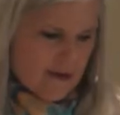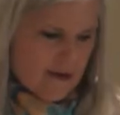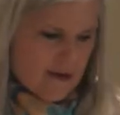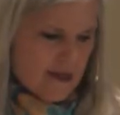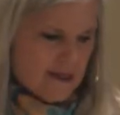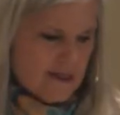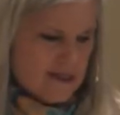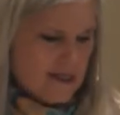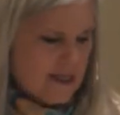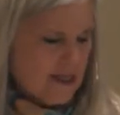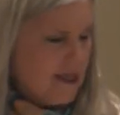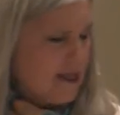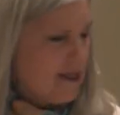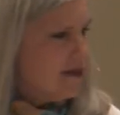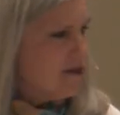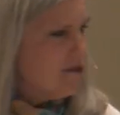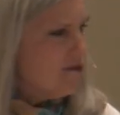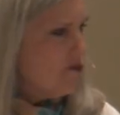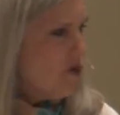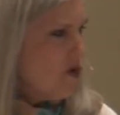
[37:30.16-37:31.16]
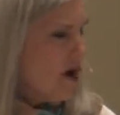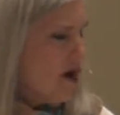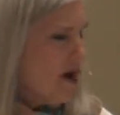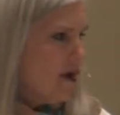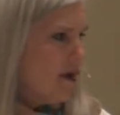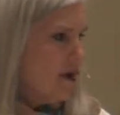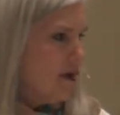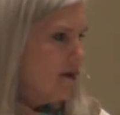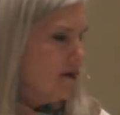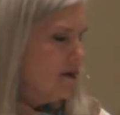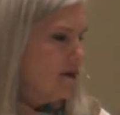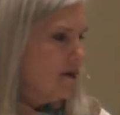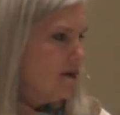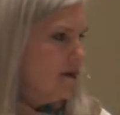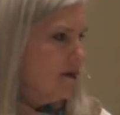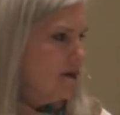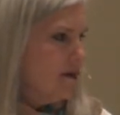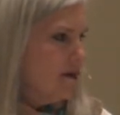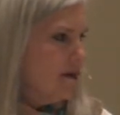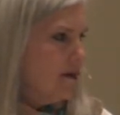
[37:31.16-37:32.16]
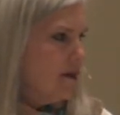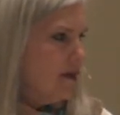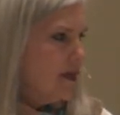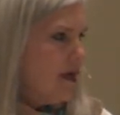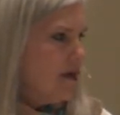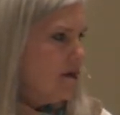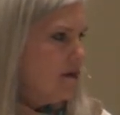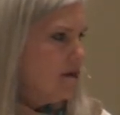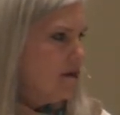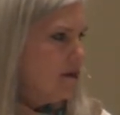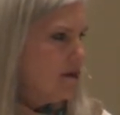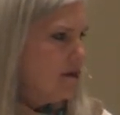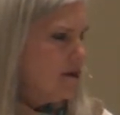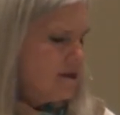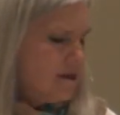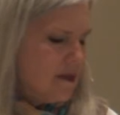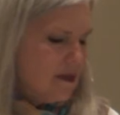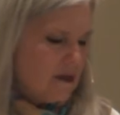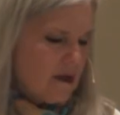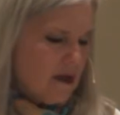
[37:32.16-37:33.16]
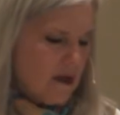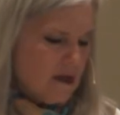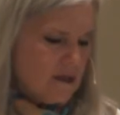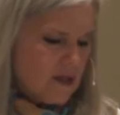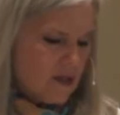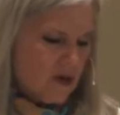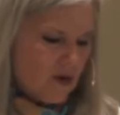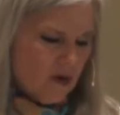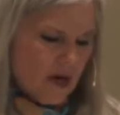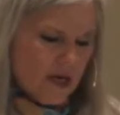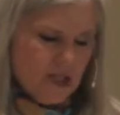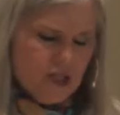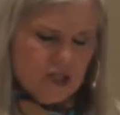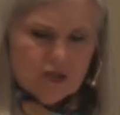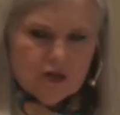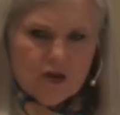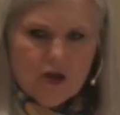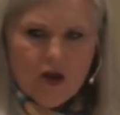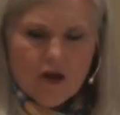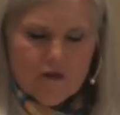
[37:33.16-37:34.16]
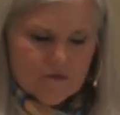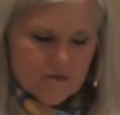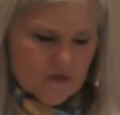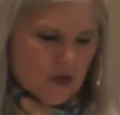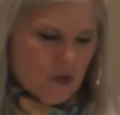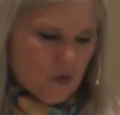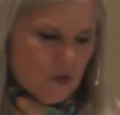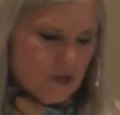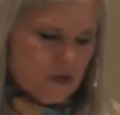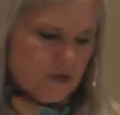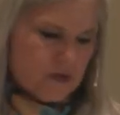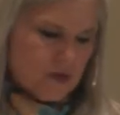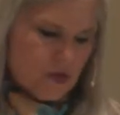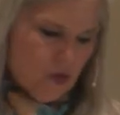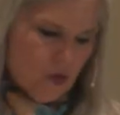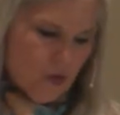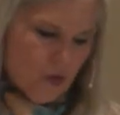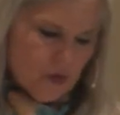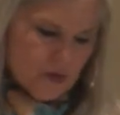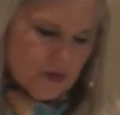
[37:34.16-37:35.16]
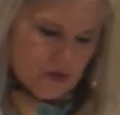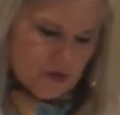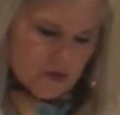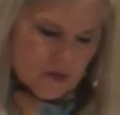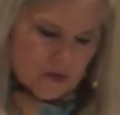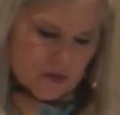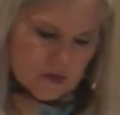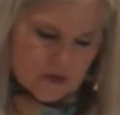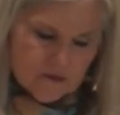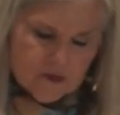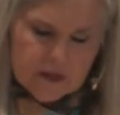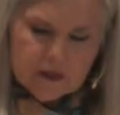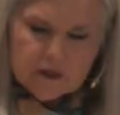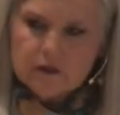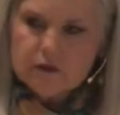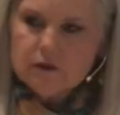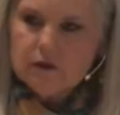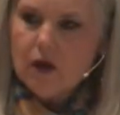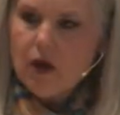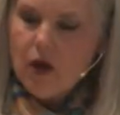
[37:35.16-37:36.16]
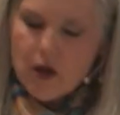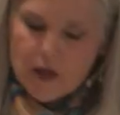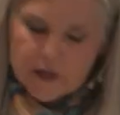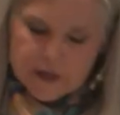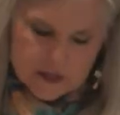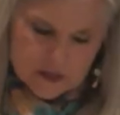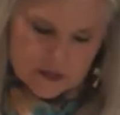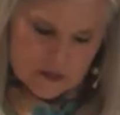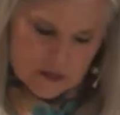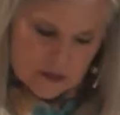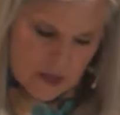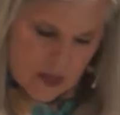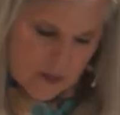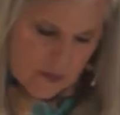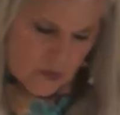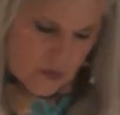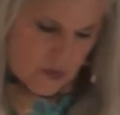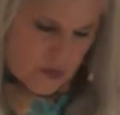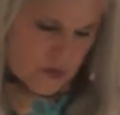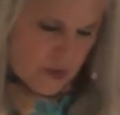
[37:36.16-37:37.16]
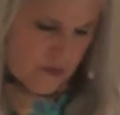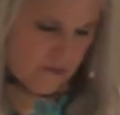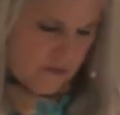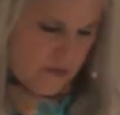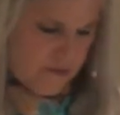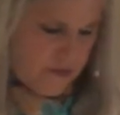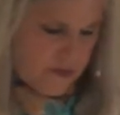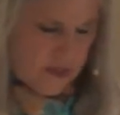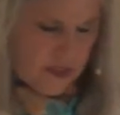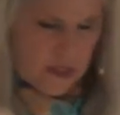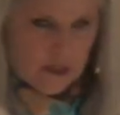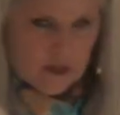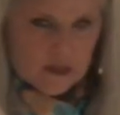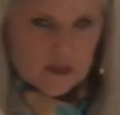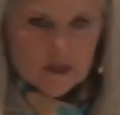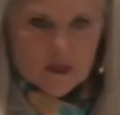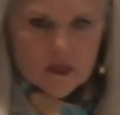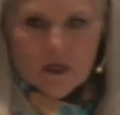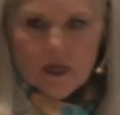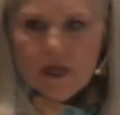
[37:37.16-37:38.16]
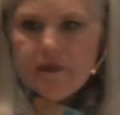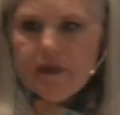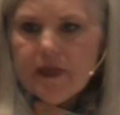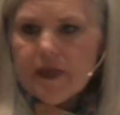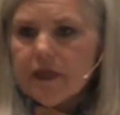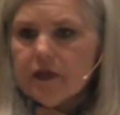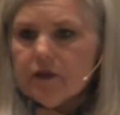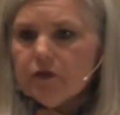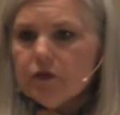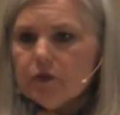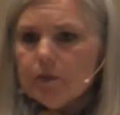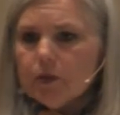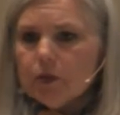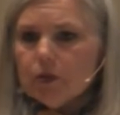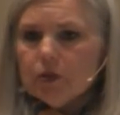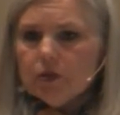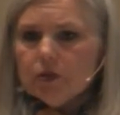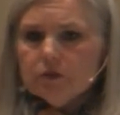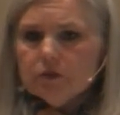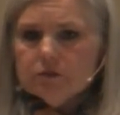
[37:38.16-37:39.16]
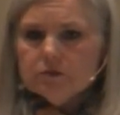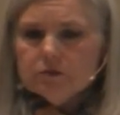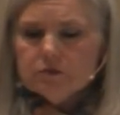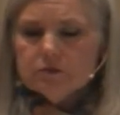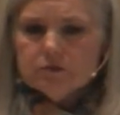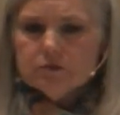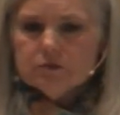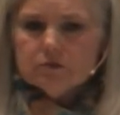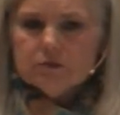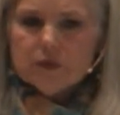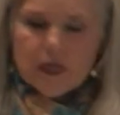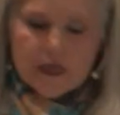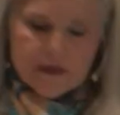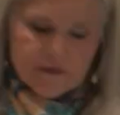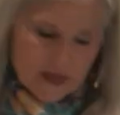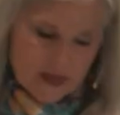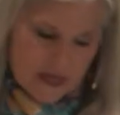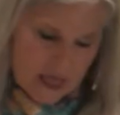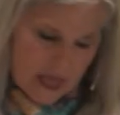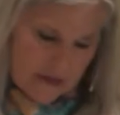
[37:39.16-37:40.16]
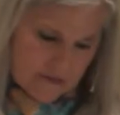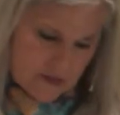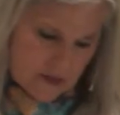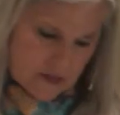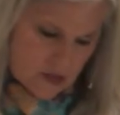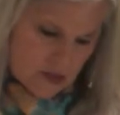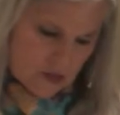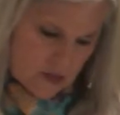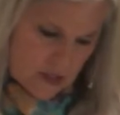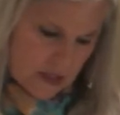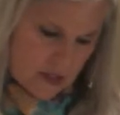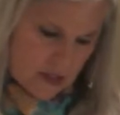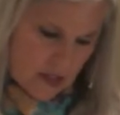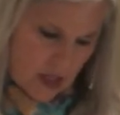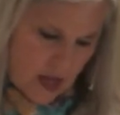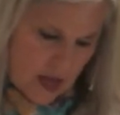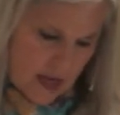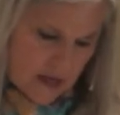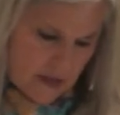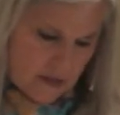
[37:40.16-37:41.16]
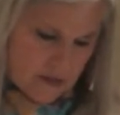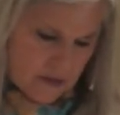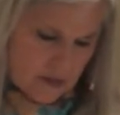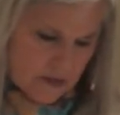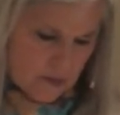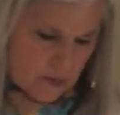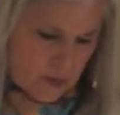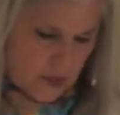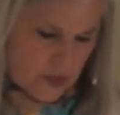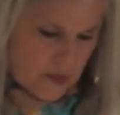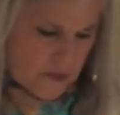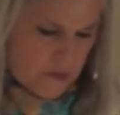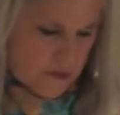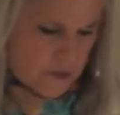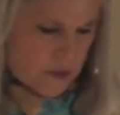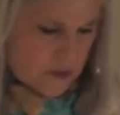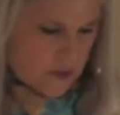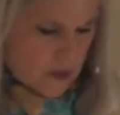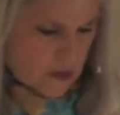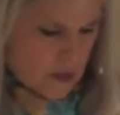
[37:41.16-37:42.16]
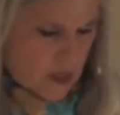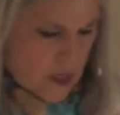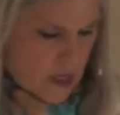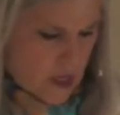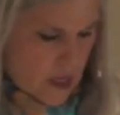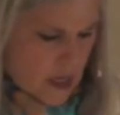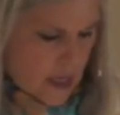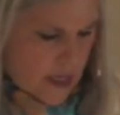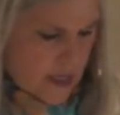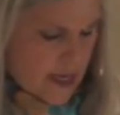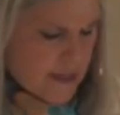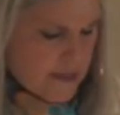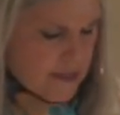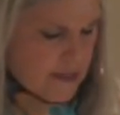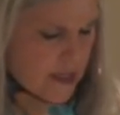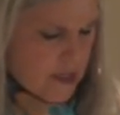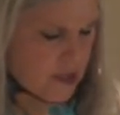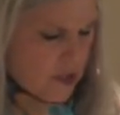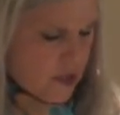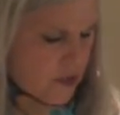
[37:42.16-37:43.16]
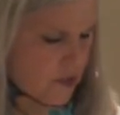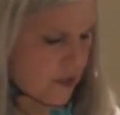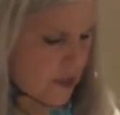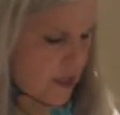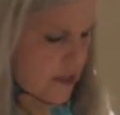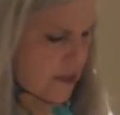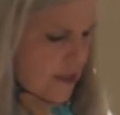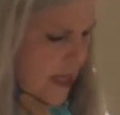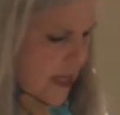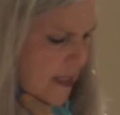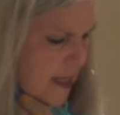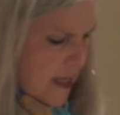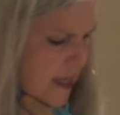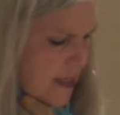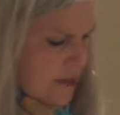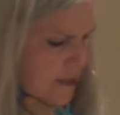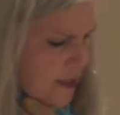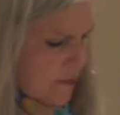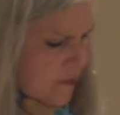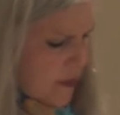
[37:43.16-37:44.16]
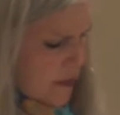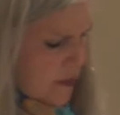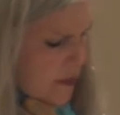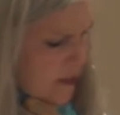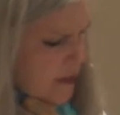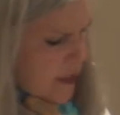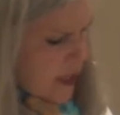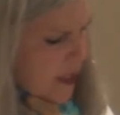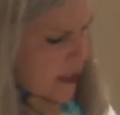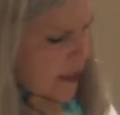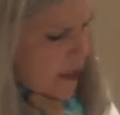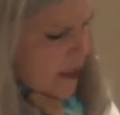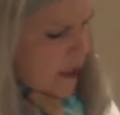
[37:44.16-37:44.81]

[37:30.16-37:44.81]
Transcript: A skin of wine. Now, this is a consecration offering, which was accordance to the Levitical law in Numbers 15. And they killed the bull, and they gave it to Eli, the priest. And as they do this, Hannah has something to say to